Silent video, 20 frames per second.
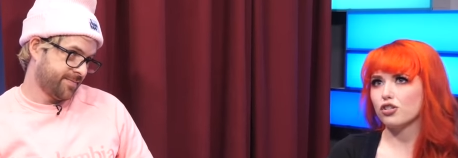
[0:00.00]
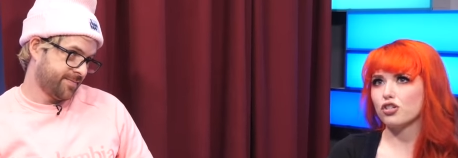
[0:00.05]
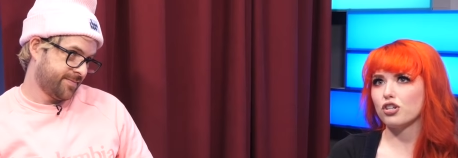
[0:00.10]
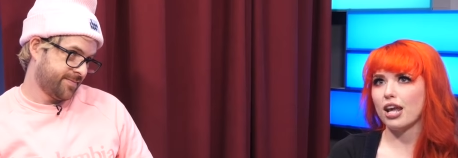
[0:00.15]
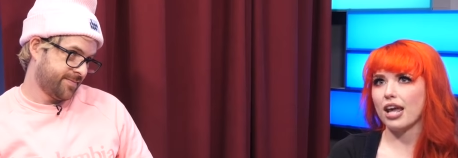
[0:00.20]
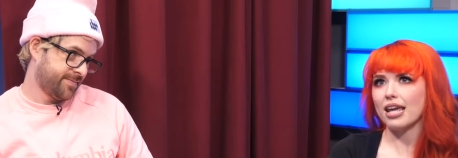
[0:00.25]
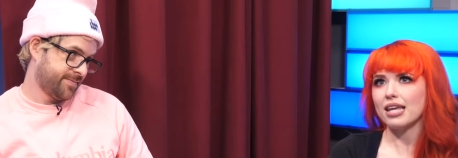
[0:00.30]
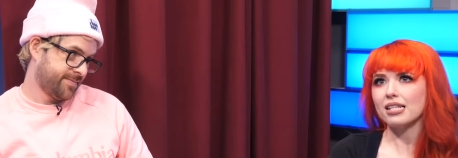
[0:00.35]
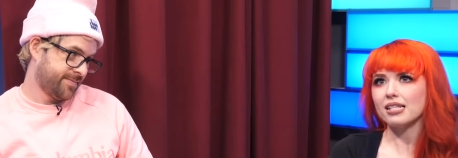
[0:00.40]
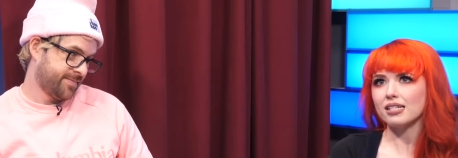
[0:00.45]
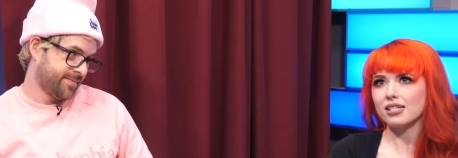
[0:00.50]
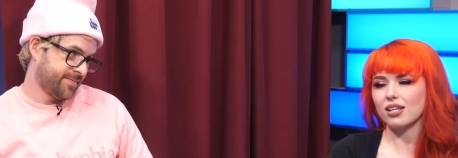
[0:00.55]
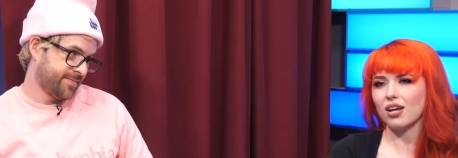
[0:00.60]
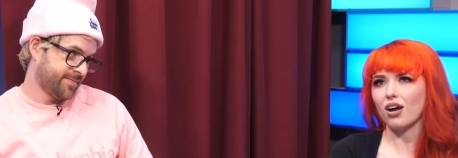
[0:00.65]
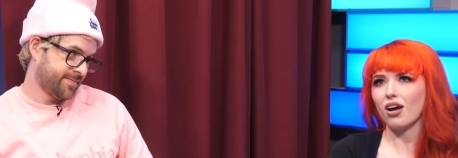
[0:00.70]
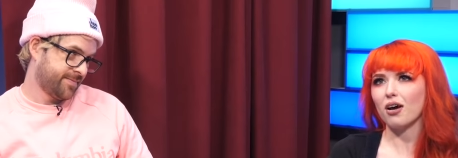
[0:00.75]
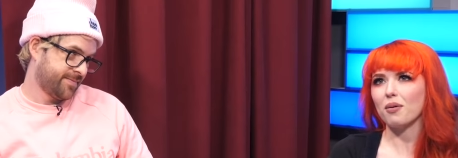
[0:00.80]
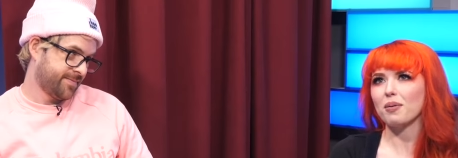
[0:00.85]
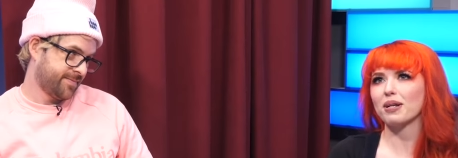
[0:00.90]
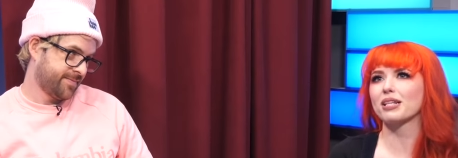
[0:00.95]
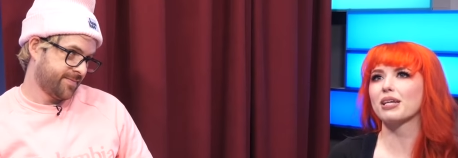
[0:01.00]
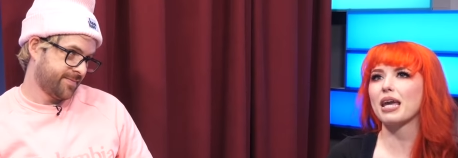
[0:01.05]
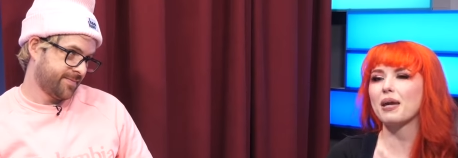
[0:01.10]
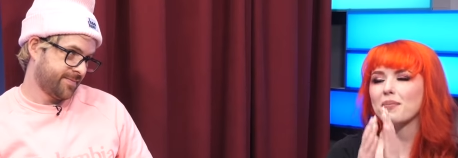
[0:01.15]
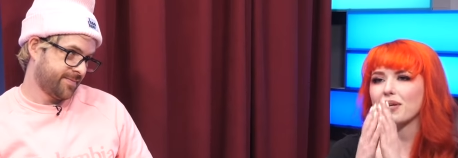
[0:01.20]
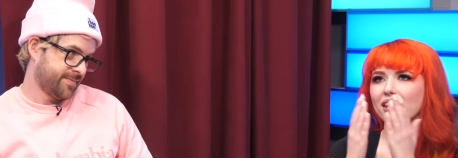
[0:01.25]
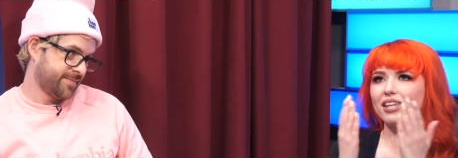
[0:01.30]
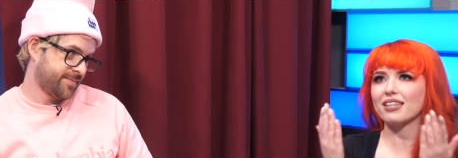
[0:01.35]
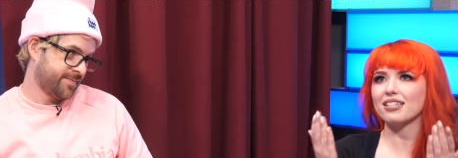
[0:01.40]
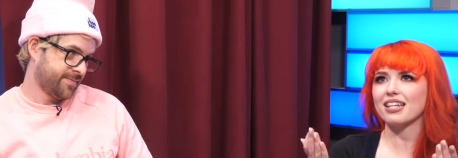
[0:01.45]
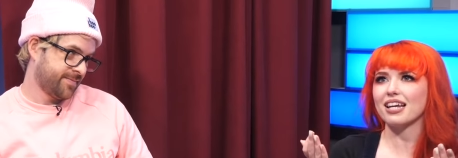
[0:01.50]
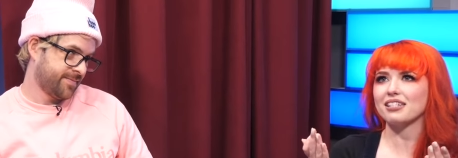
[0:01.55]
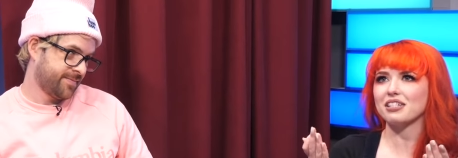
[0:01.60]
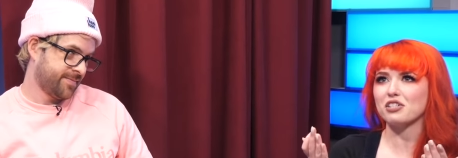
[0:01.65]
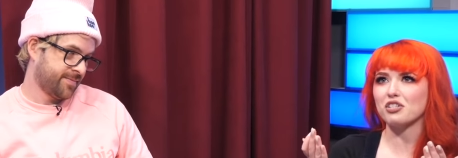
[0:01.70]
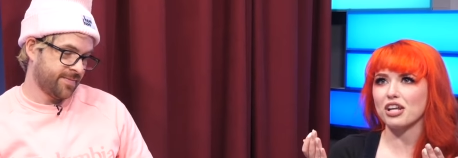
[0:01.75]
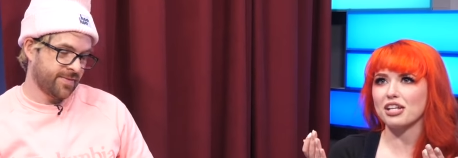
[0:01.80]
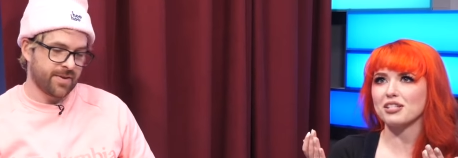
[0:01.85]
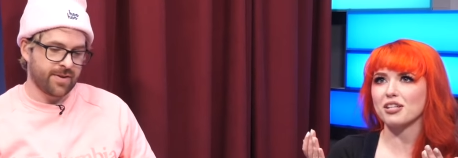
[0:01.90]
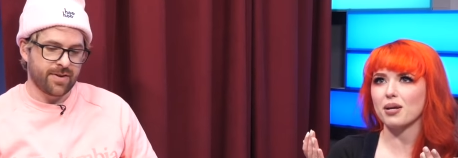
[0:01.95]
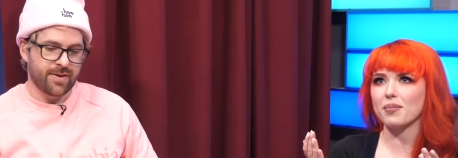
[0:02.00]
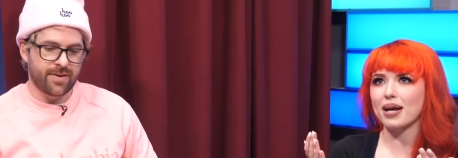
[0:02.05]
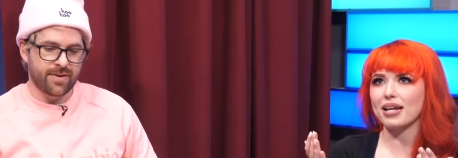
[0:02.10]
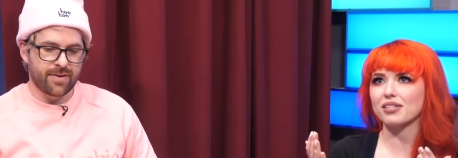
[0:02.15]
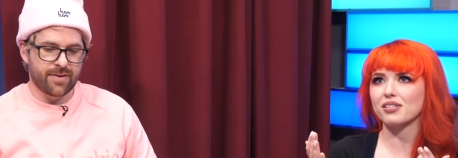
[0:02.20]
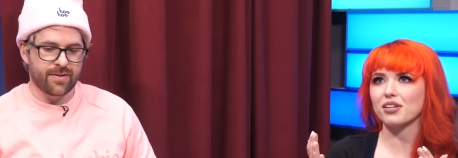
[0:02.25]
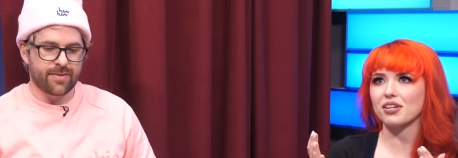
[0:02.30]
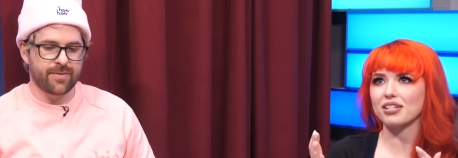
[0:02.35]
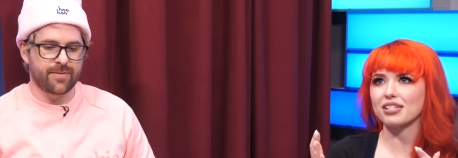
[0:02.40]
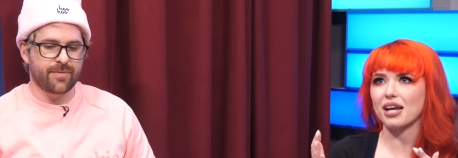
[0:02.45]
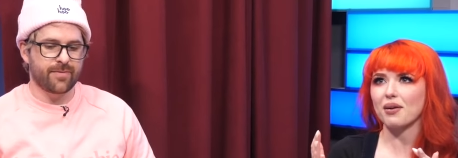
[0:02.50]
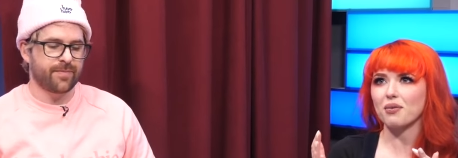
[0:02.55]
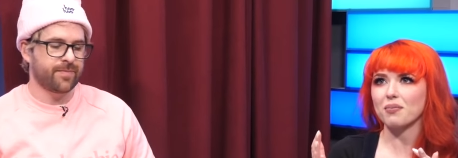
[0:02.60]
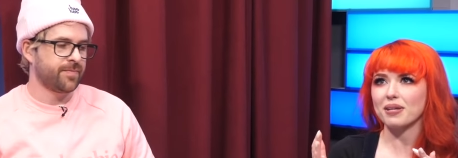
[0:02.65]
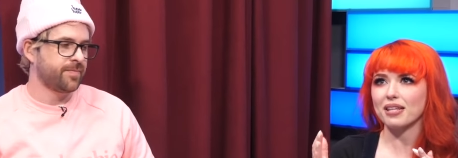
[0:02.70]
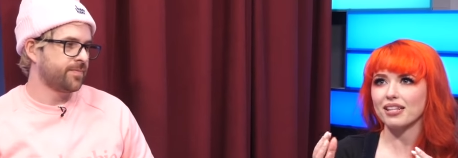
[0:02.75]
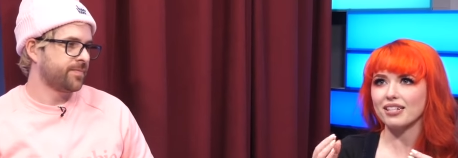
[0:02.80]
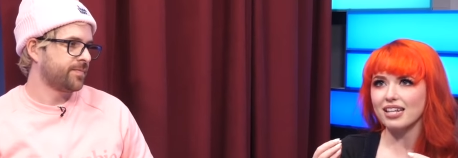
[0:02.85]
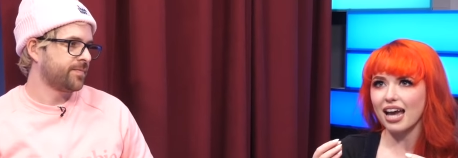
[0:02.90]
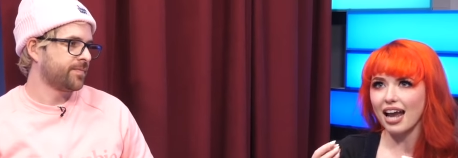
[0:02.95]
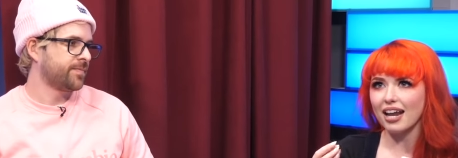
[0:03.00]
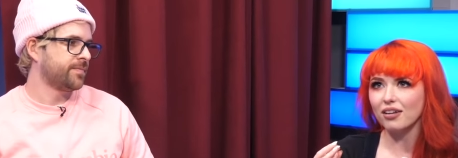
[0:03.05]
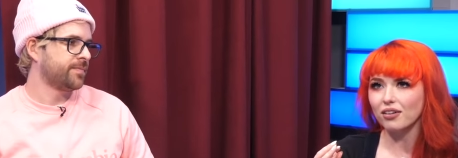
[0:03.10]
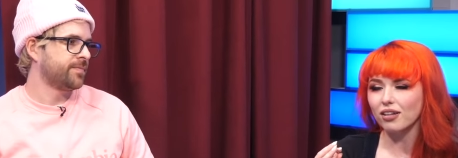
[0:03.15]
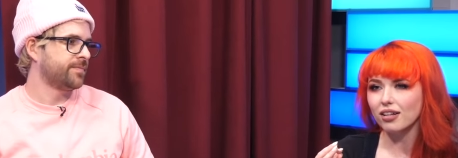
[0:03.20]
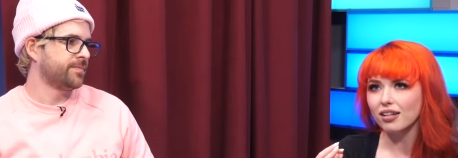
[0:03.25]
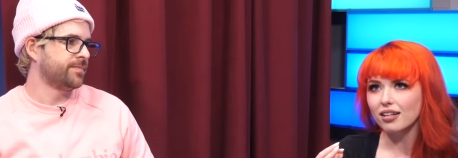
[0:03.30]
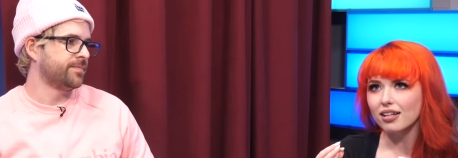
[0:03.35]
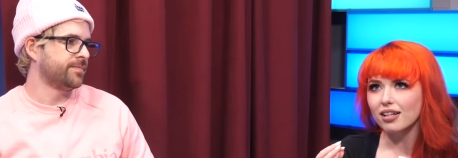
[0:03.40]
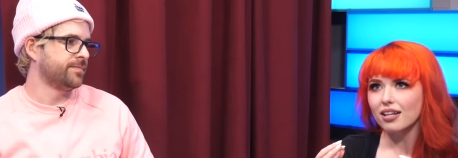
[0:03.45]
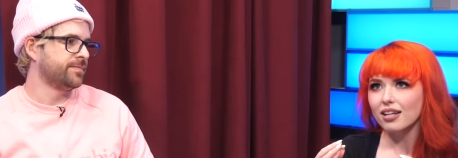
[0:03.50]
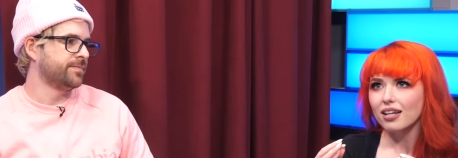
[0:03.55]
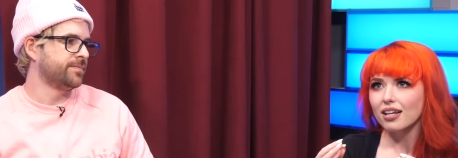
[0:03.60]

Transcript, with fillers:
Speaker 1: chainsaw, but it can't be like the Texas Chainsaw Massacre because that would be in the title.